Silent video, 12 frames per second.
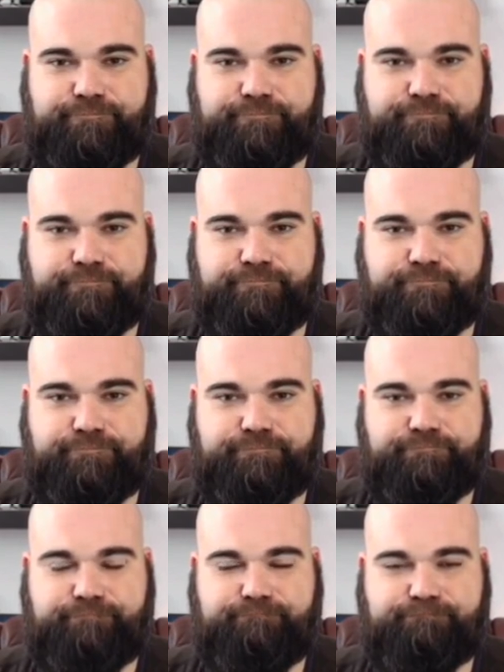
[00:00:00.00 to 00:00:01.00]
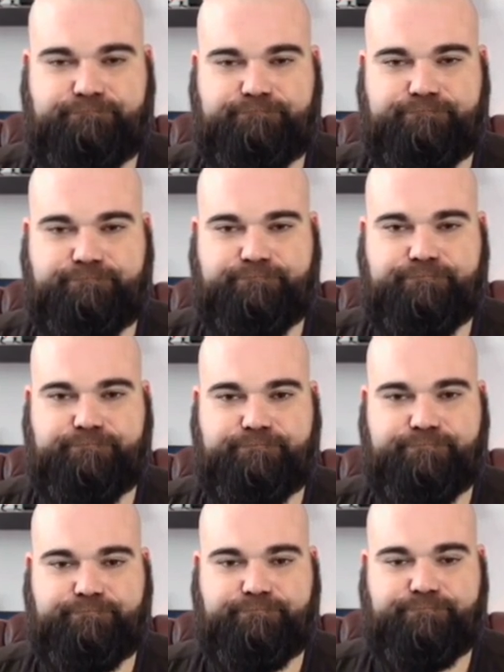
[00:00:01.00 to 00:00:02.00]

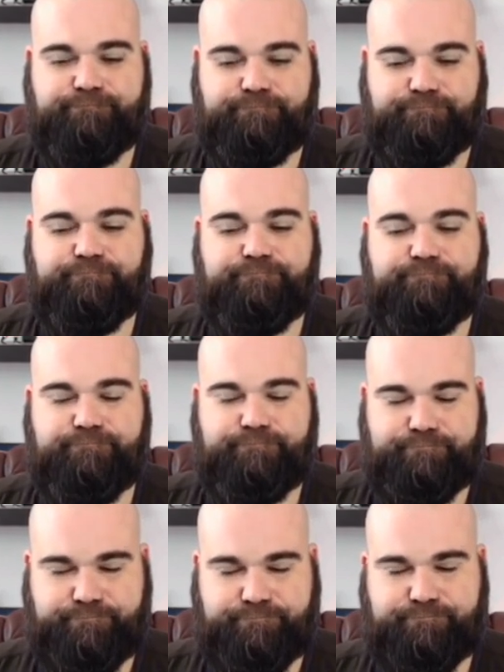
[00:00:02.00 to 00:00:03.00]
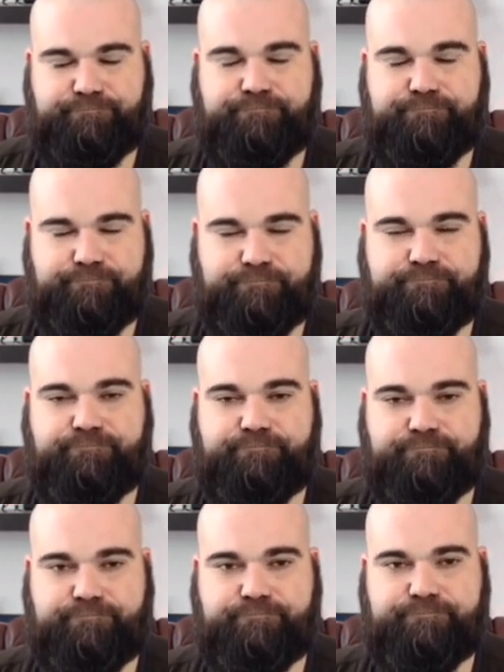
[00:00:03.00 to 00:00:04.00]

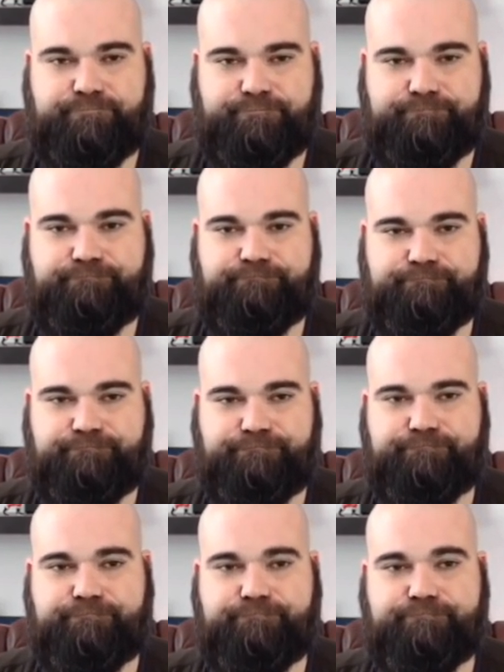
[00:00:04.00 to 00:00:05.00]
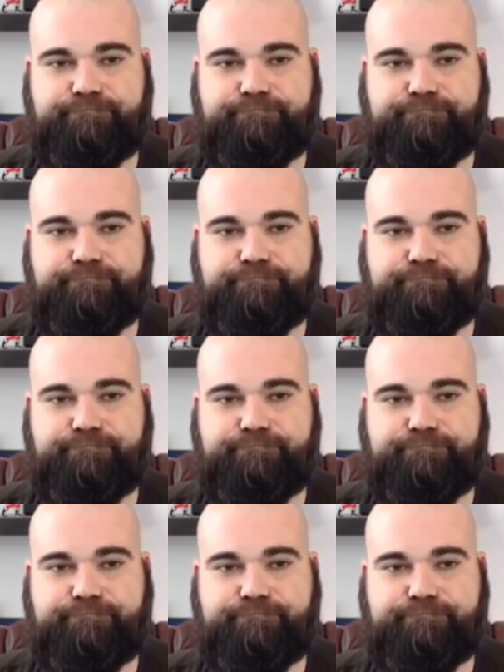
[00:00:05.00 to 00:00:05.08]
[no speech]